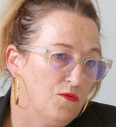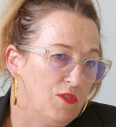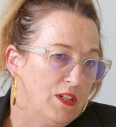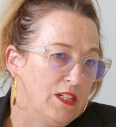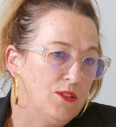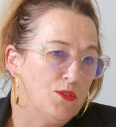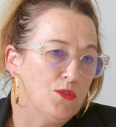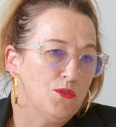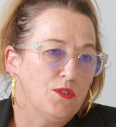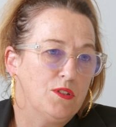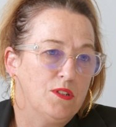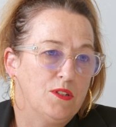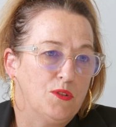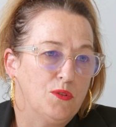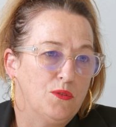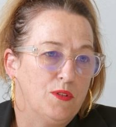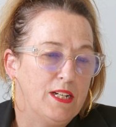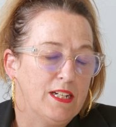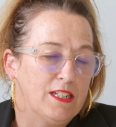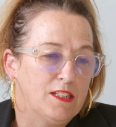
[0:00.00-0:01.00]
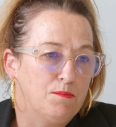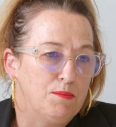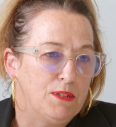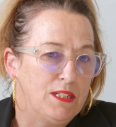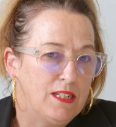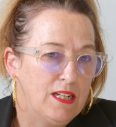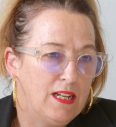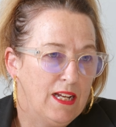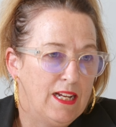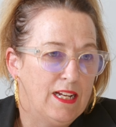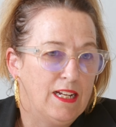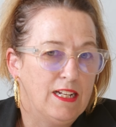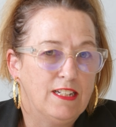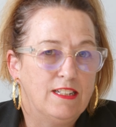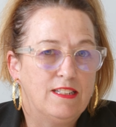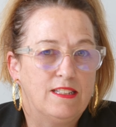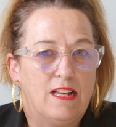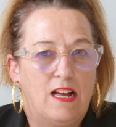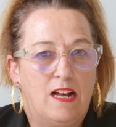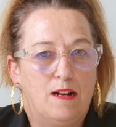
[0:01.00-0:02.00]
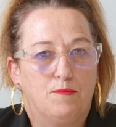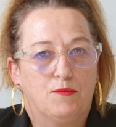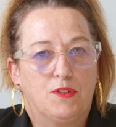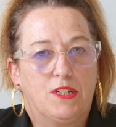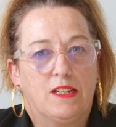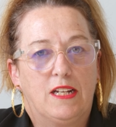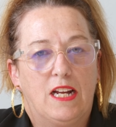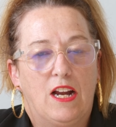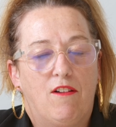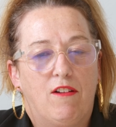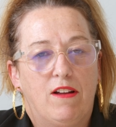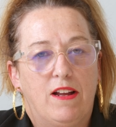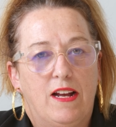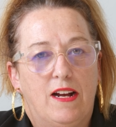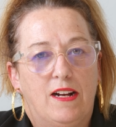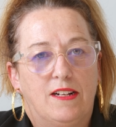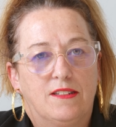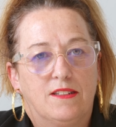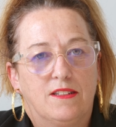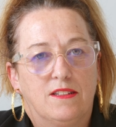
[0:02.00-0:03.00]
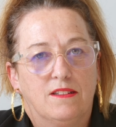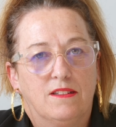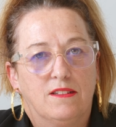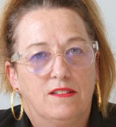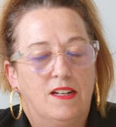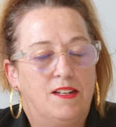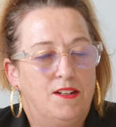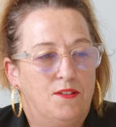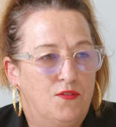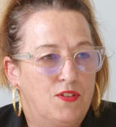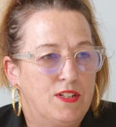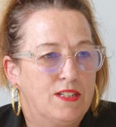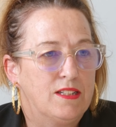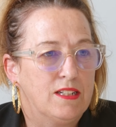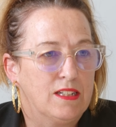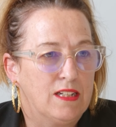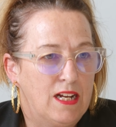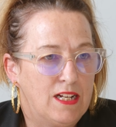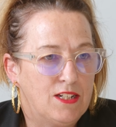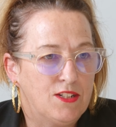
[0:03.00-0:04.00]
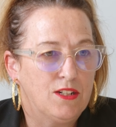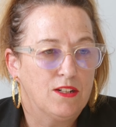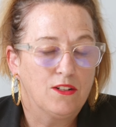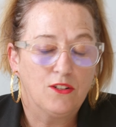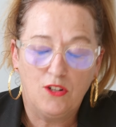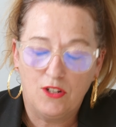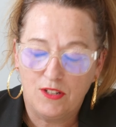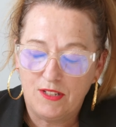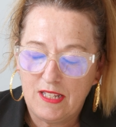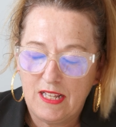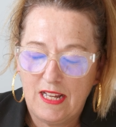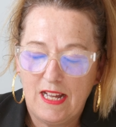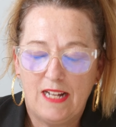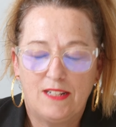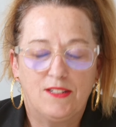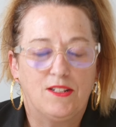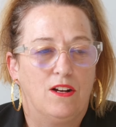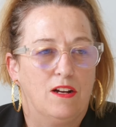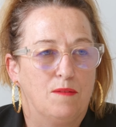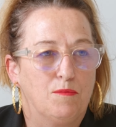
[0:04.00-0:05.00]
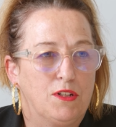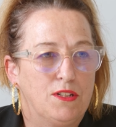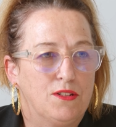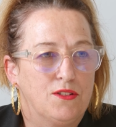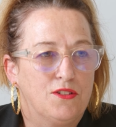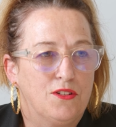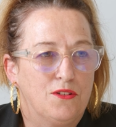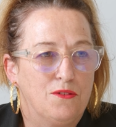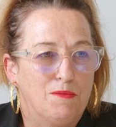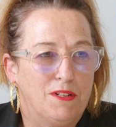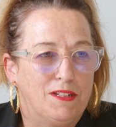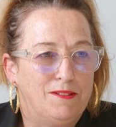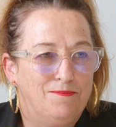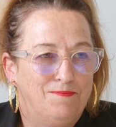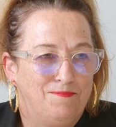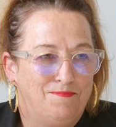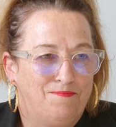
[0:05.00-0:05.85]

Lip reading: resources or expertise to carry out an investigation, because they are time consuming.